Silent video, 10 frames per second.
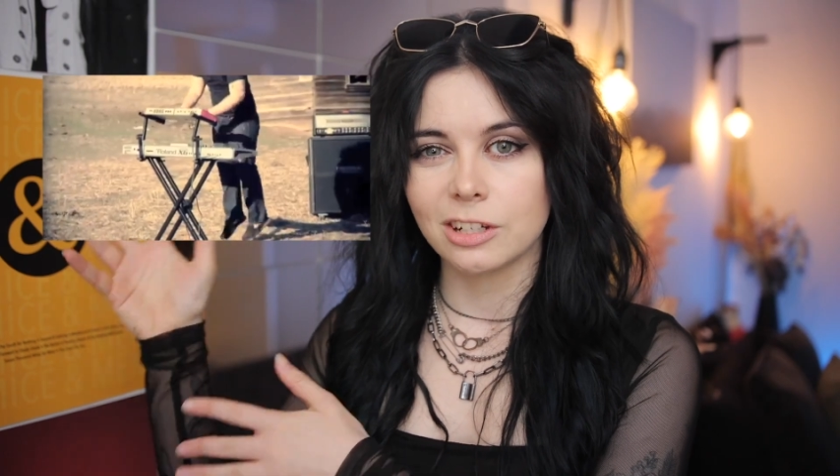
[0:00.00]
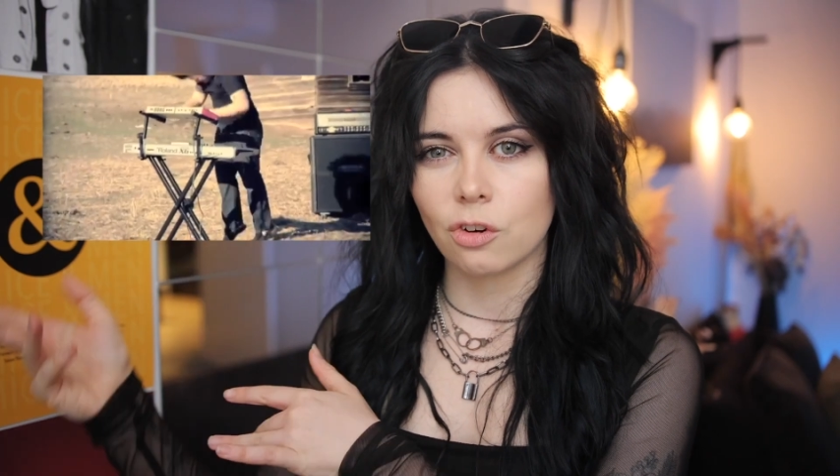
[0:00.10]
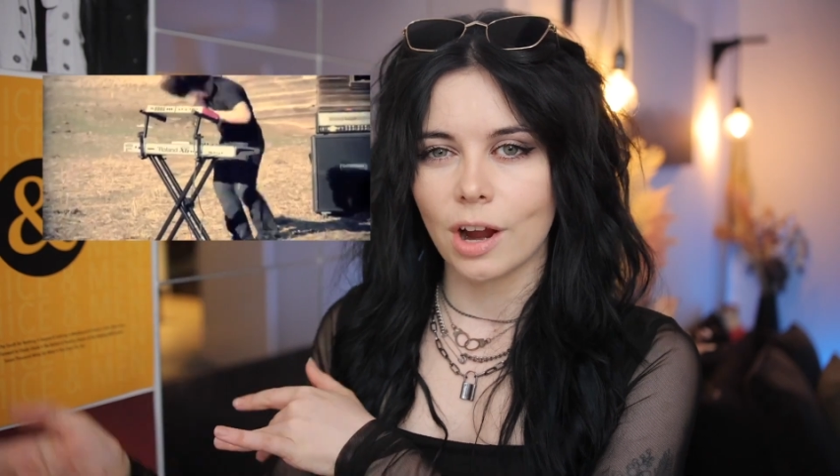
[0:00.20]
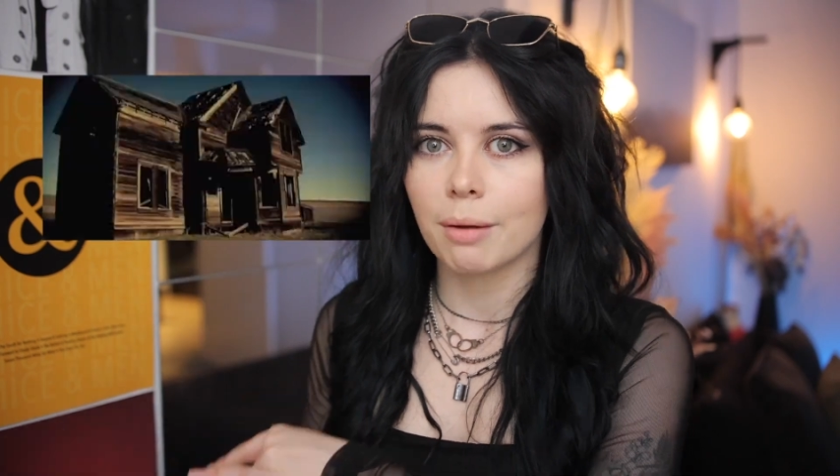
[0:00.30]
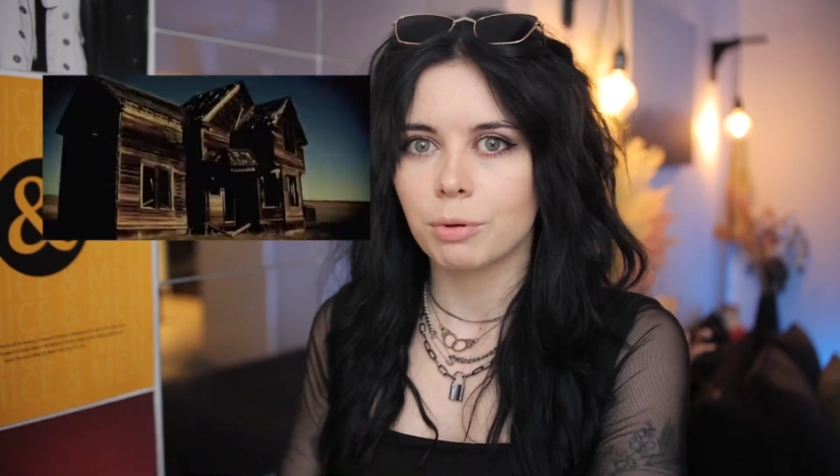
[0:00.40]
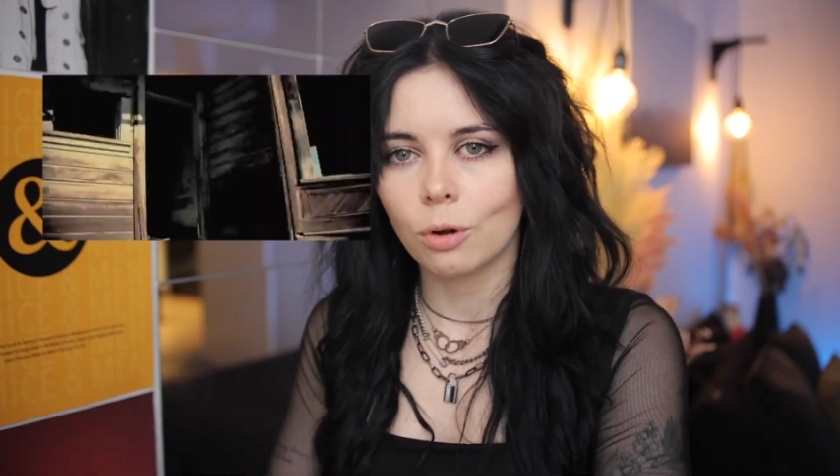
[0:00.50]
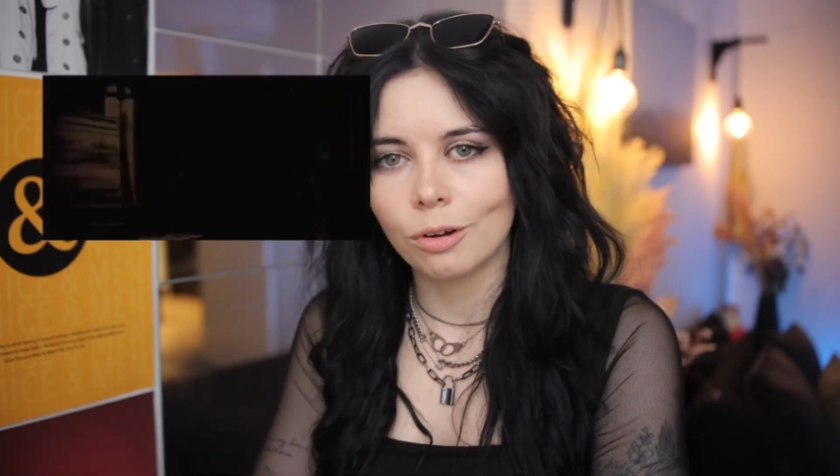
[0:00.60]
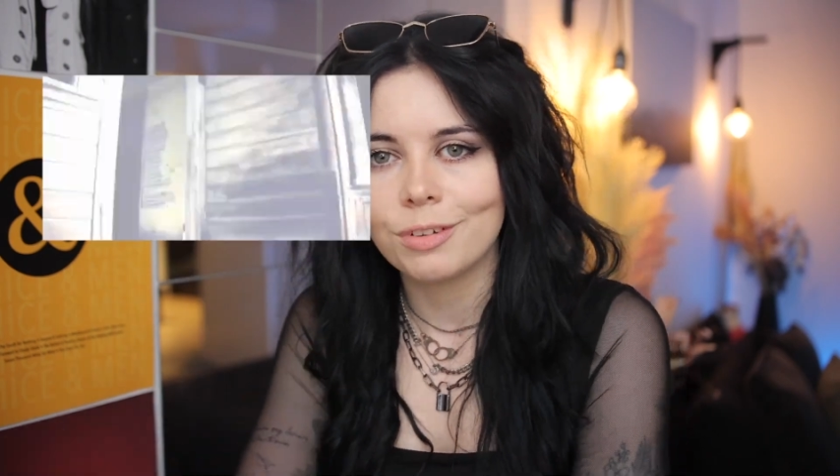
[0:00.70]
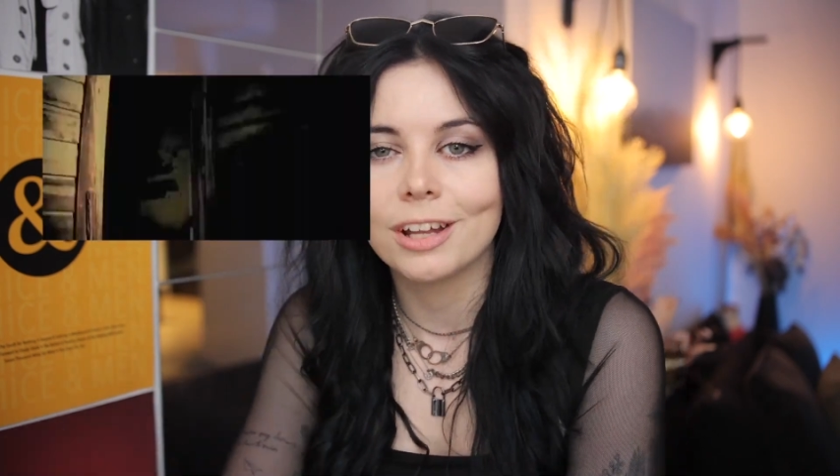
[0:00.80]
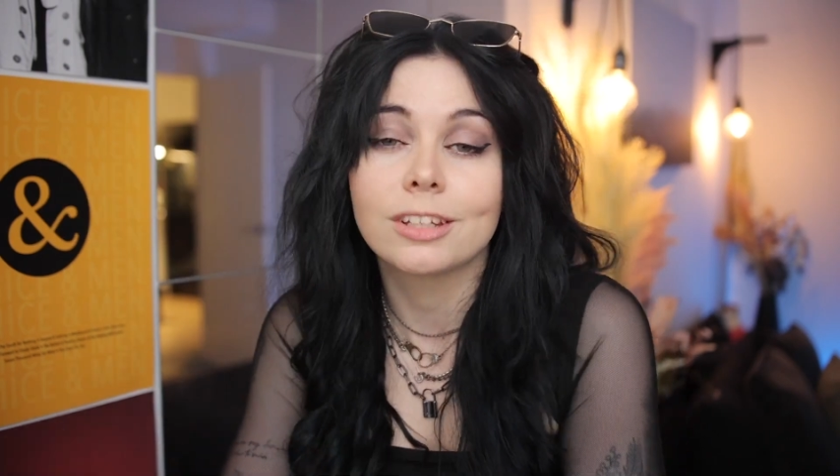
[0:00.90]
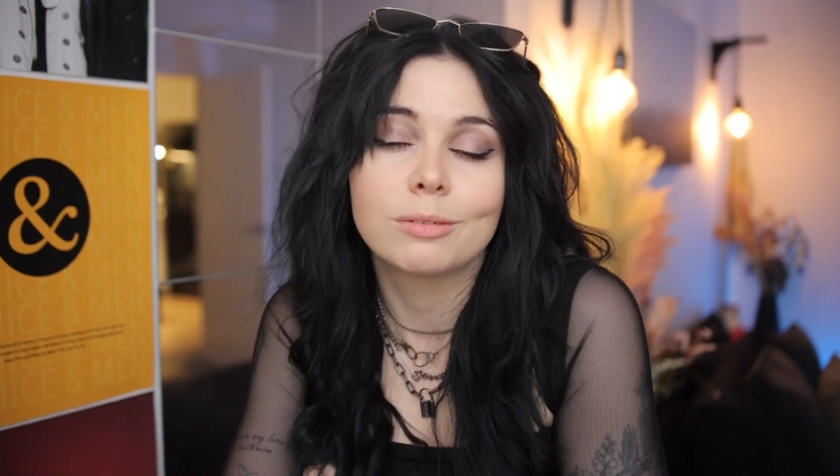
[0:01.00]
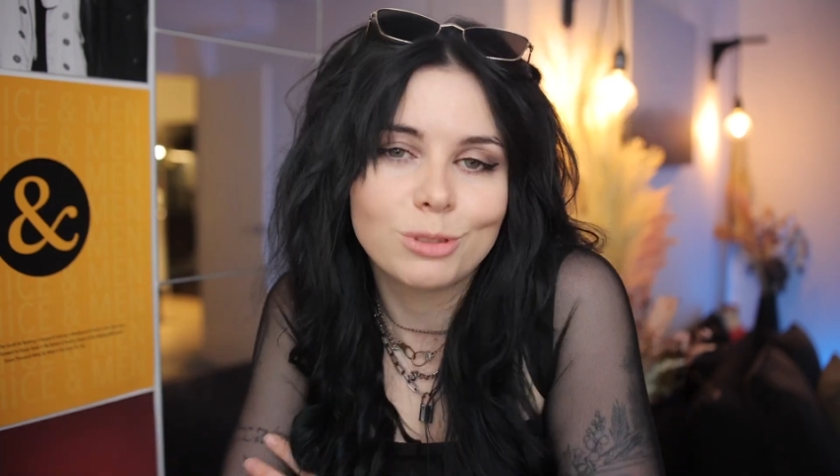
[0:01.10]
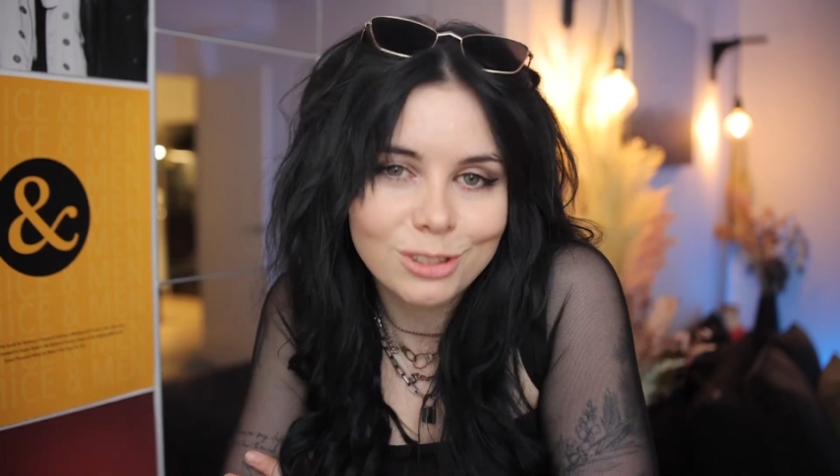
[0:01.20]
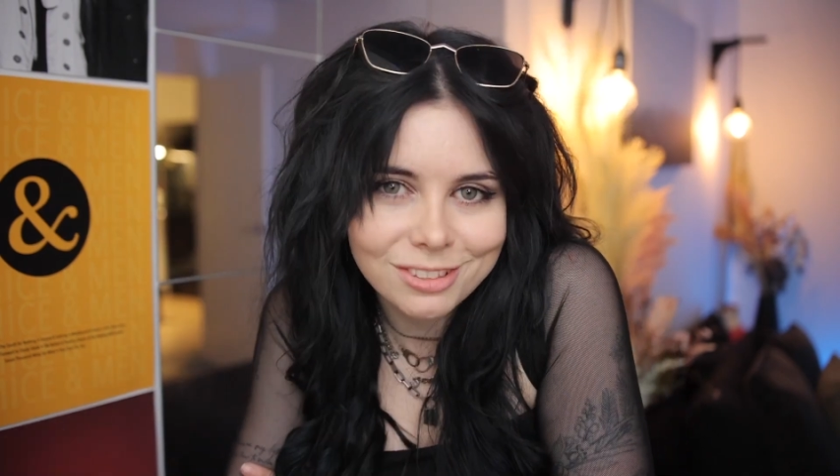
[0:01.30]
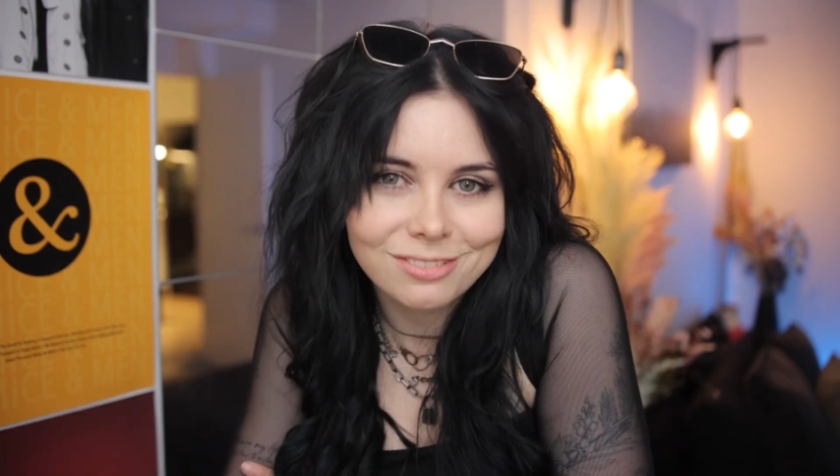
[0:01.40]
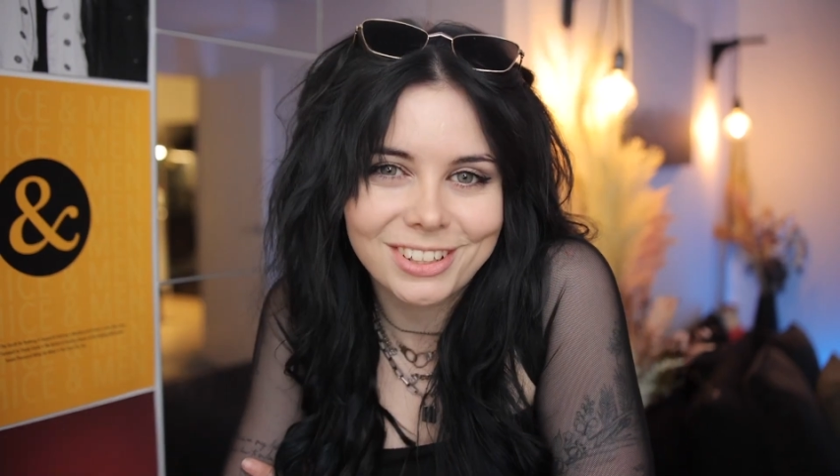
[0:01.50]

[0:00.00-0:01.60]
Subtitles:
Crabcore founding music